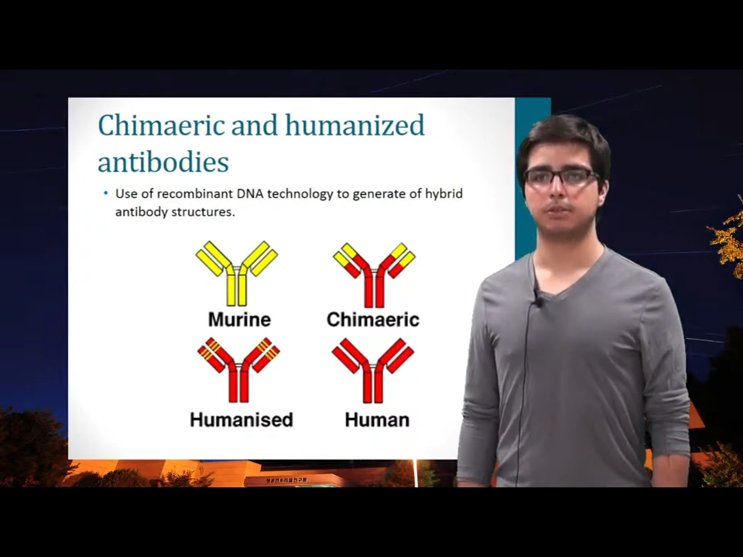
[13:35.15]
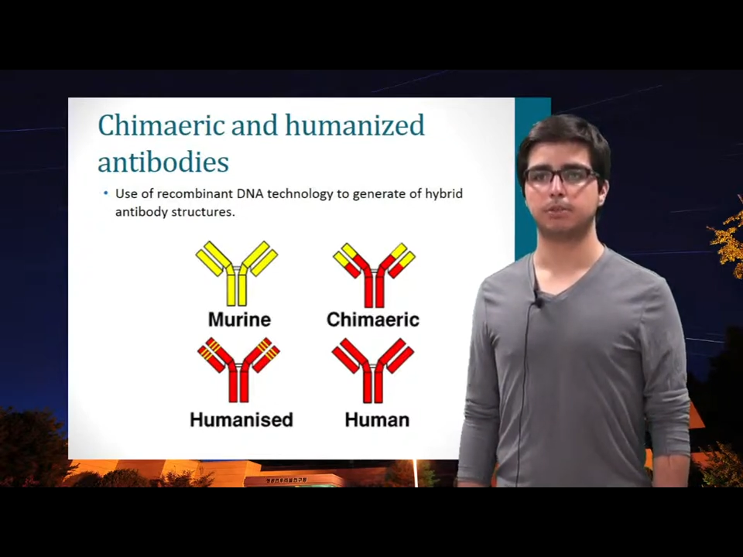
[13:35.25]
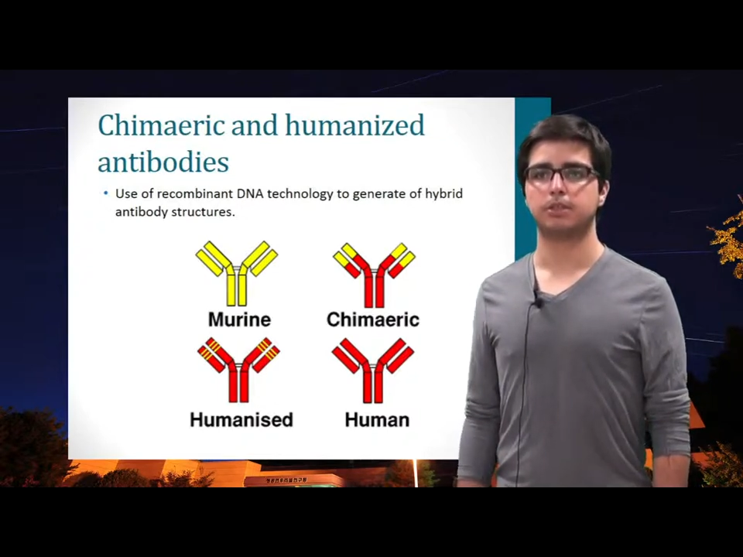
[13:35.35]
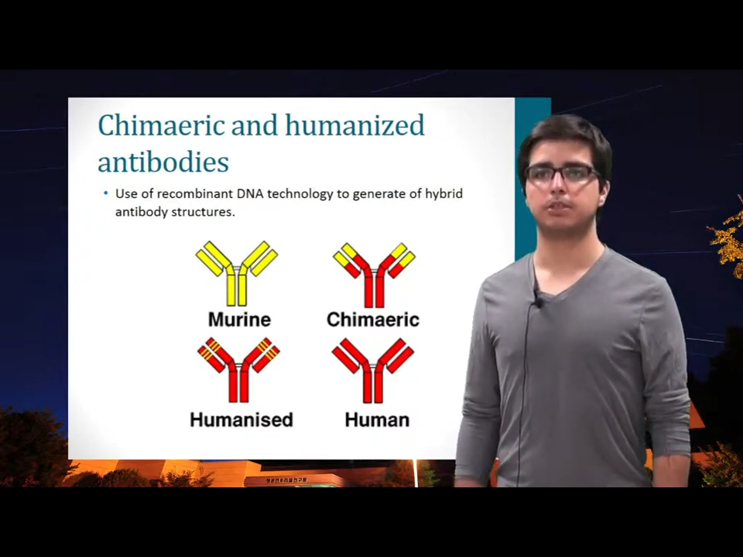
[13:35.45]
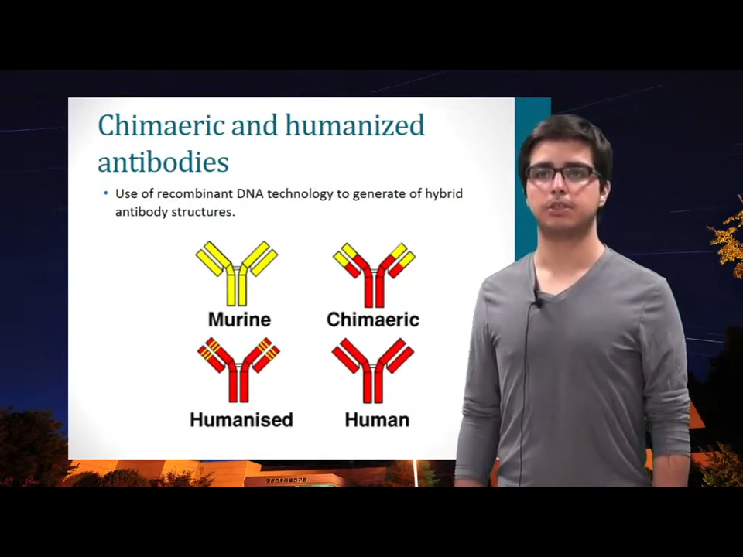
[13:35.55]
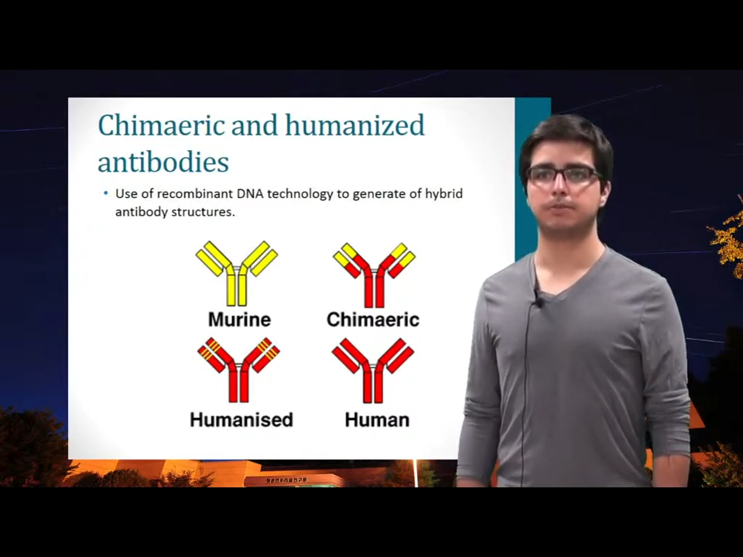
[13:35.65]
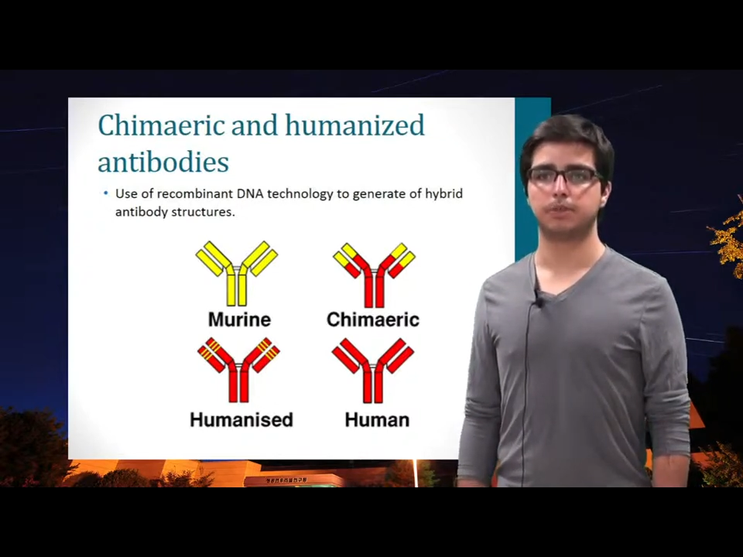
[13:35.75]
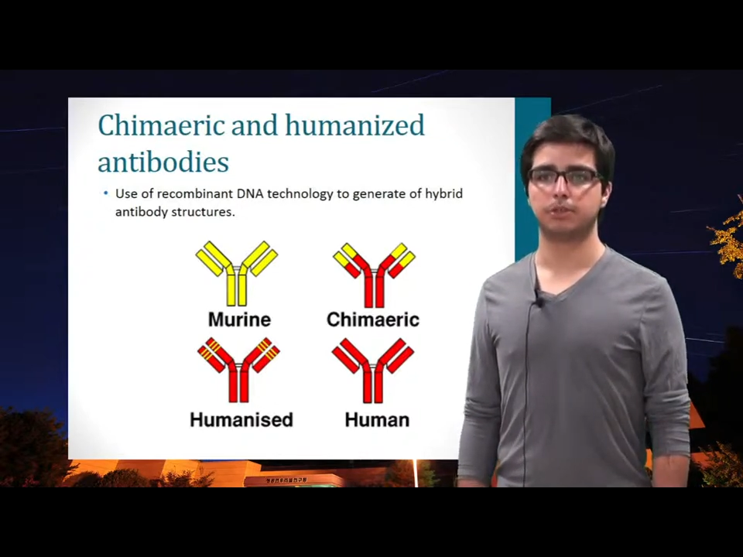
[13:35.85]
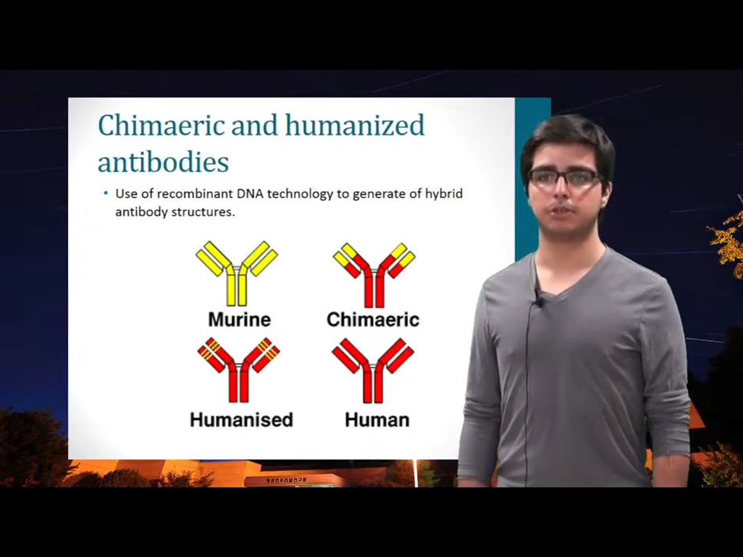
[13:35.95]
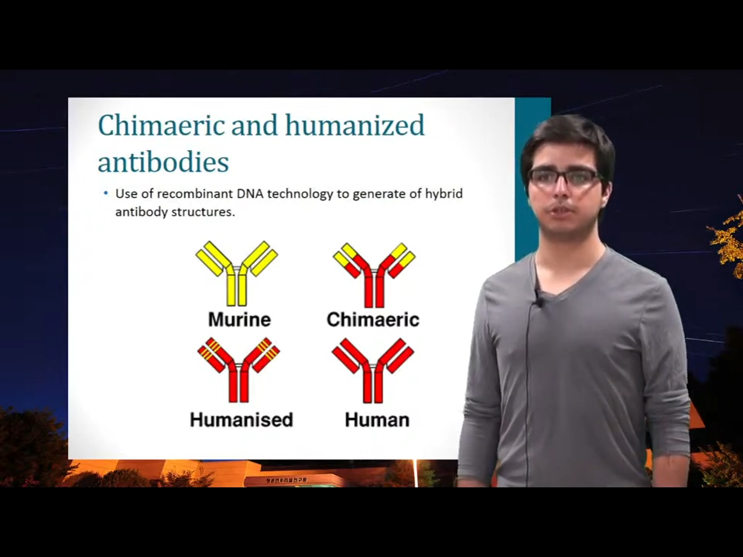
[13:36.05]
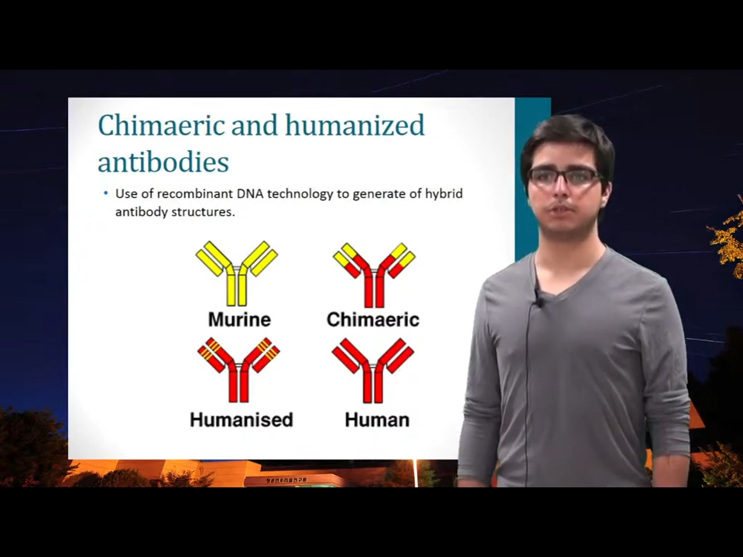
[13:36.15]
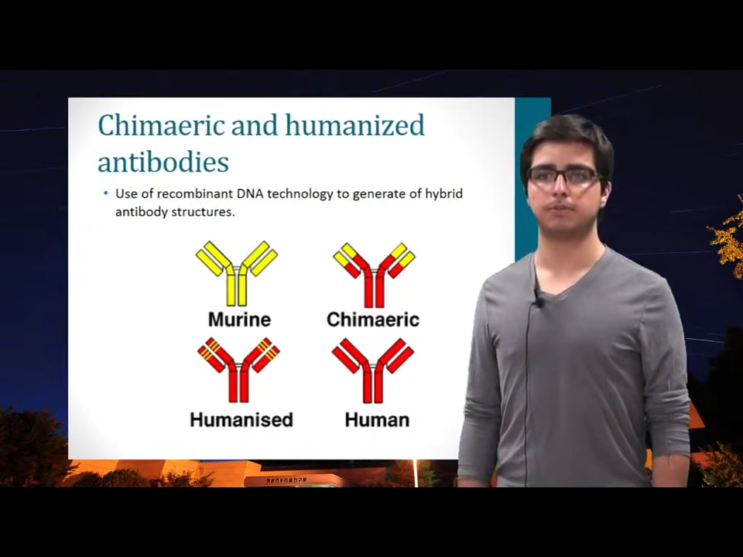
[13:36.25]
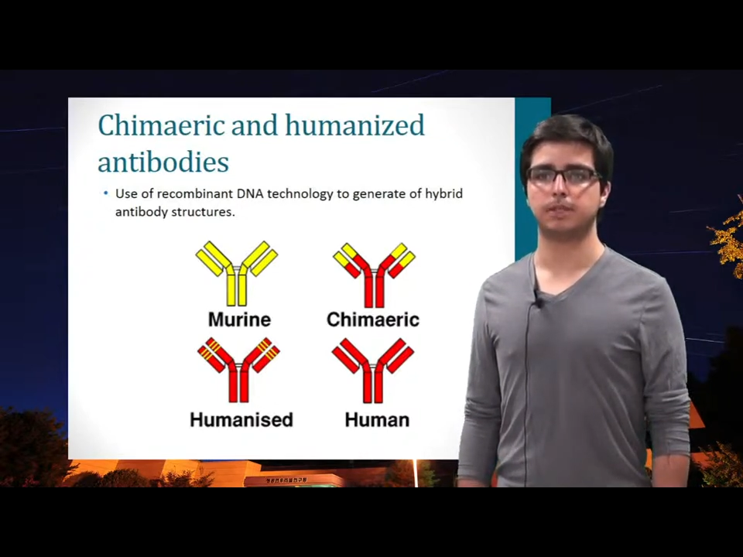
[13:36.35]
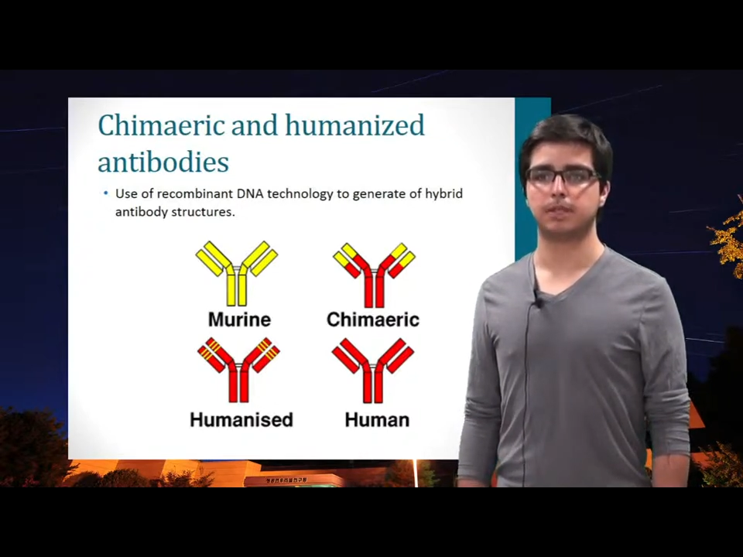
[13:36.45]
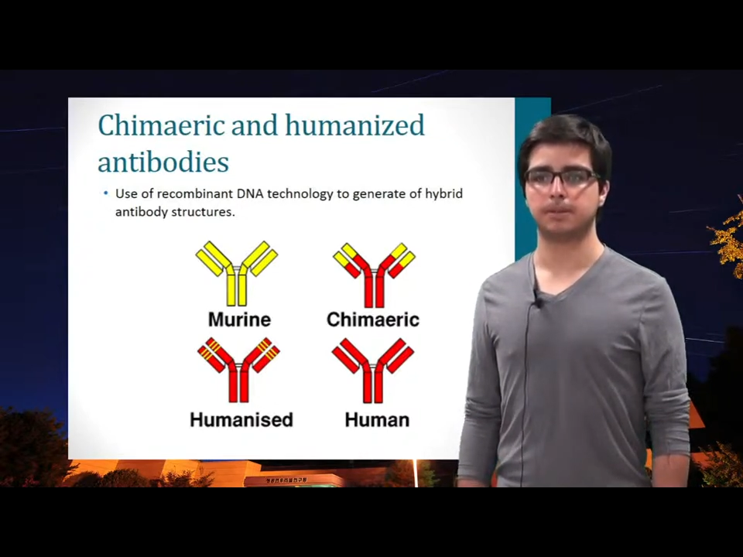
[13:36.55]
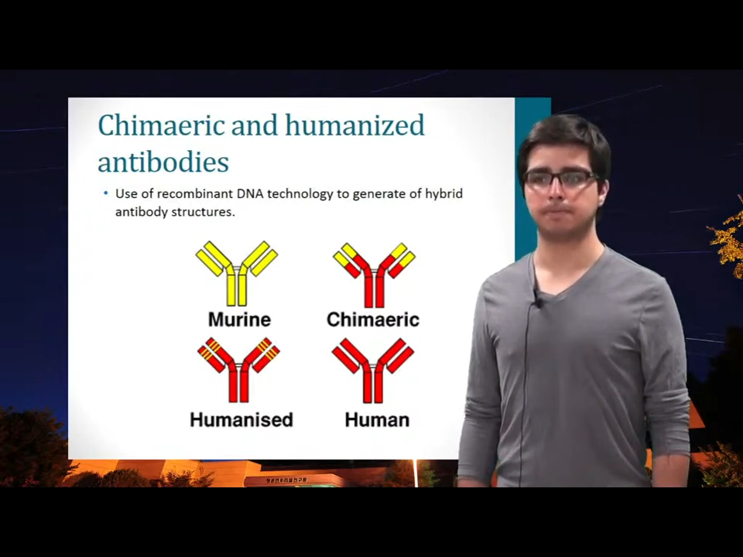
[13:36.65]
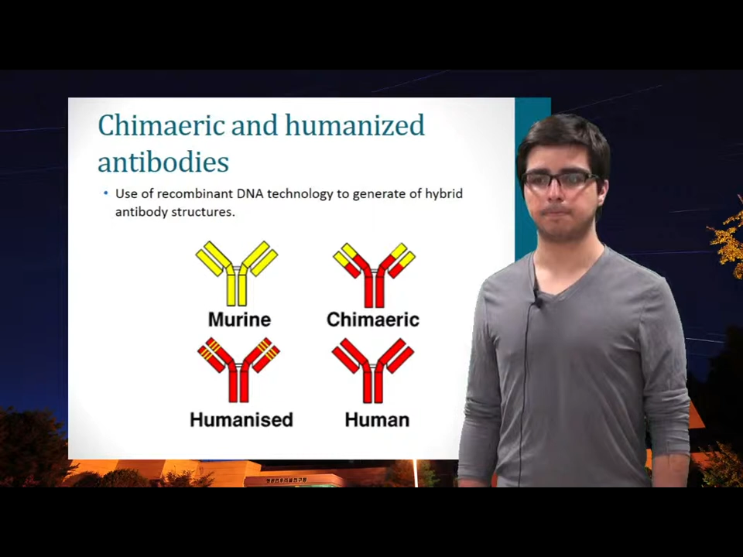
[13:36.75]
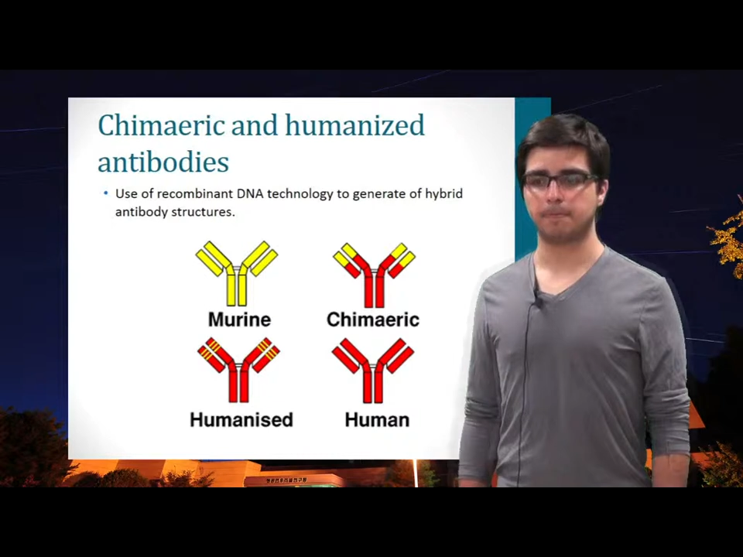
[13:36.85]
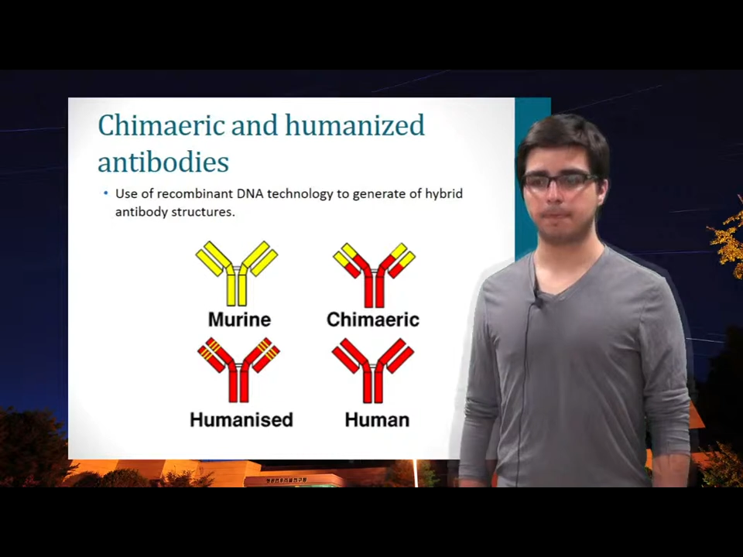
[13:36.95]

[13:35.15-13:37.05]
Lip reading: which is the fusion of the